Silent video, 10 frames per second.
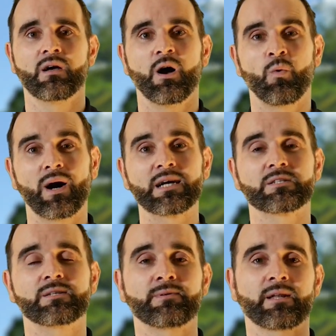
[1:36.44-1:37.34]
A wax
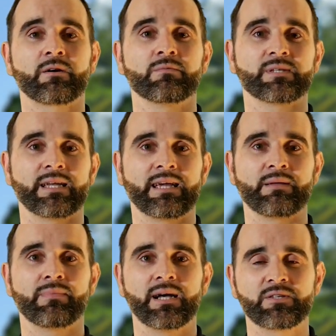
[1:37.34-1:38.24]
typically comes in a
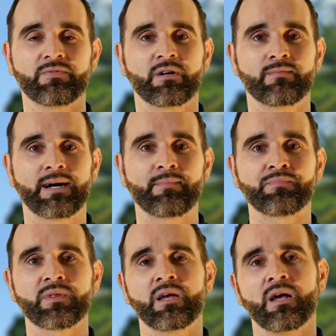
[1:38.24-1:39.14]
paste format,
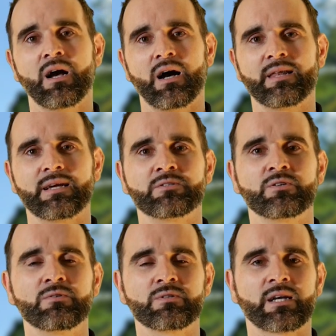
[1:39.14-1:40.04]
and that is
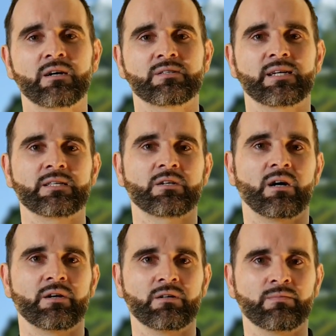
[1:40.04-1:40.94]
usually contains
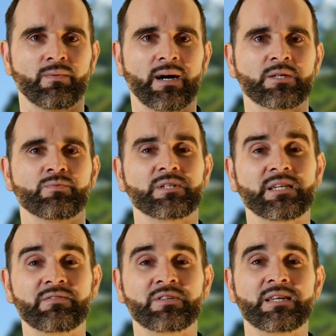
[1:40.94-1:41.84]
carnauba wax, which
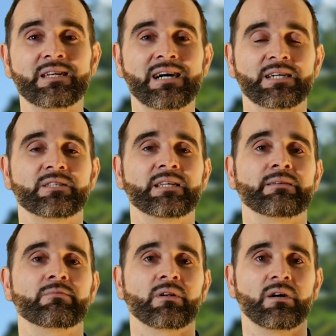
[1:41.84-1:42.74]
gives a nice
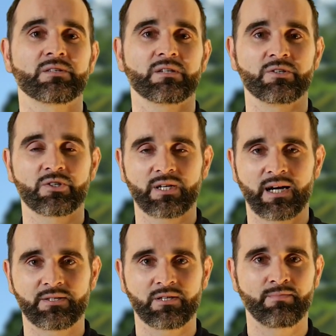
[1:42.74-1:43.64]
deep gloss and
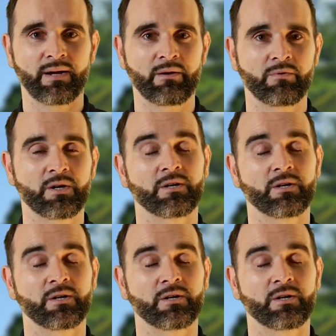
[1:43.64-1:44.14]
shine to the paintwork.